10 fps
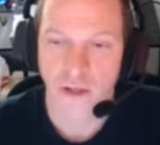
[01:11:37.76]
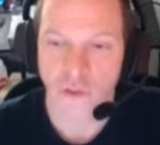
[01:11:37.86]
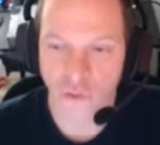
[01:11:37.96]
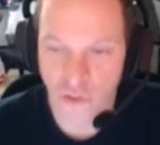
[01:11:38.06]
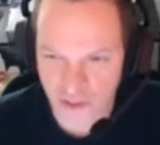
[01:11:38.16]

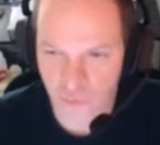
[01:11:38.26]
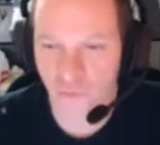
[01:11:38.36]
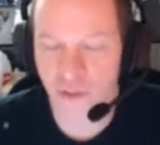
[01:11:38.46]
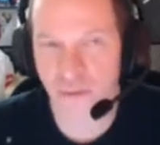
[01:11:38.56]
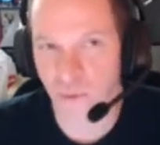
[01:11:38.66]
This
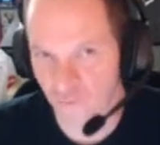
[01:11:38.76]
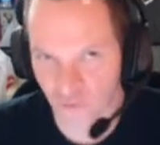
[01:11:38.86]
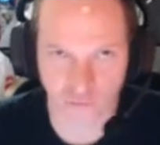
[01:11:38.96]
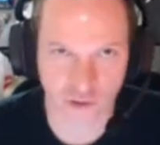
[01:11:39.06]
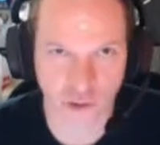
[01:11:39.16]
movie is my
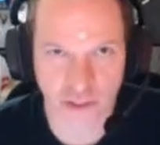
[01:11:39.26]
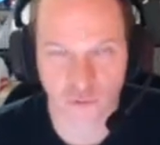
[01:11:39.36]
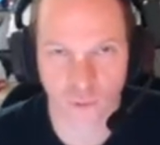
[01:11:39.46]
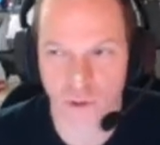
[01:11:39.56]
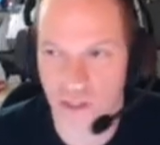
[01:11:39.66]
favorite
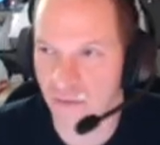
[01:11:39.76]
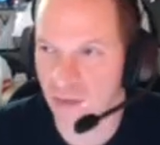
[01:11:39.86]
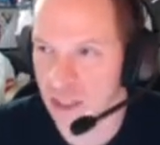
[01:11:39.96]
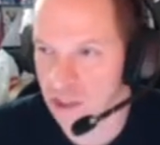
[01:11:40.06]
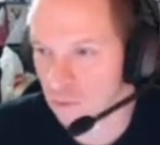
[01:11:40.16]
Transformers live
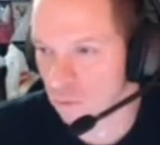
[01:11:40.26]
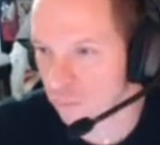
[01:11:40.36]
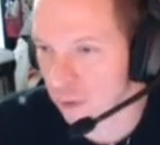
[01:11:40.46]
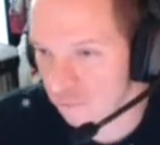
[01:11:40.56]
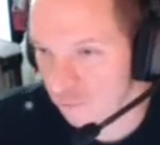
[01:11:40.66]
action movie
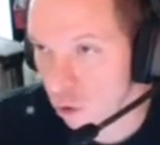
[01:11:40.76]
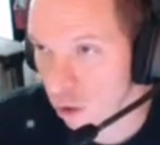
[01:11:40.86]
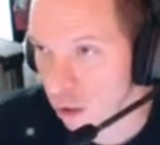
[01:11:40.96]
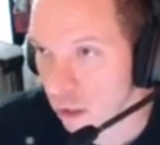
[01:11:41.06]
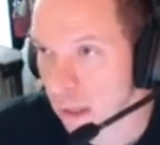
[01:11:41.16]
by
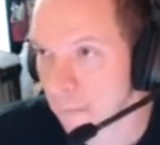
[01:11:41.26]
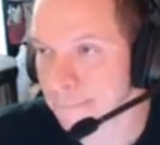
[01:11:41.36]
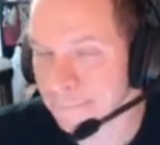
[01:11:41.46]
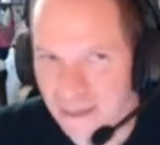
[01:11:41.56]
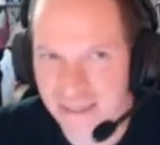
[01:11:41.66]
far,
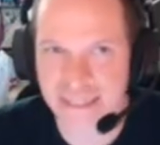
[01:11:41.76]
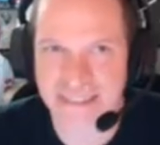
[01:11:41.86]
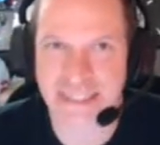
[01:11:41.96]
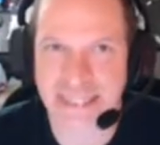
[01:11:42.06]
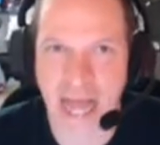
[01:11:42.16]
but
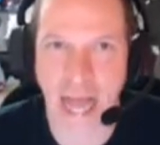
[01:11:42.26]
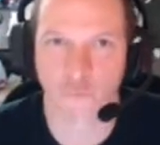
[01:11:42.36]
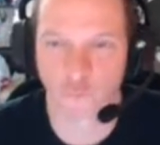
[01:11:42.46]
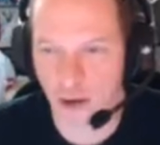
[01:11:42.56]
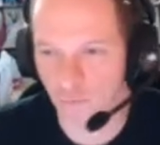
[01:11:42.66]
it's not
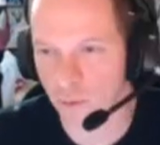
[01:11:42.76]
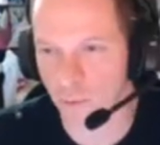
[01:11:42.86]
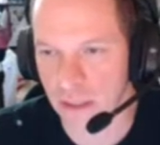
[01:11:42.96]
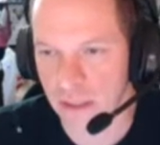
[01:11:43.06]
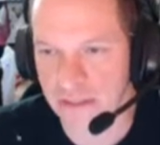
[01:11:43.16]
for everybody.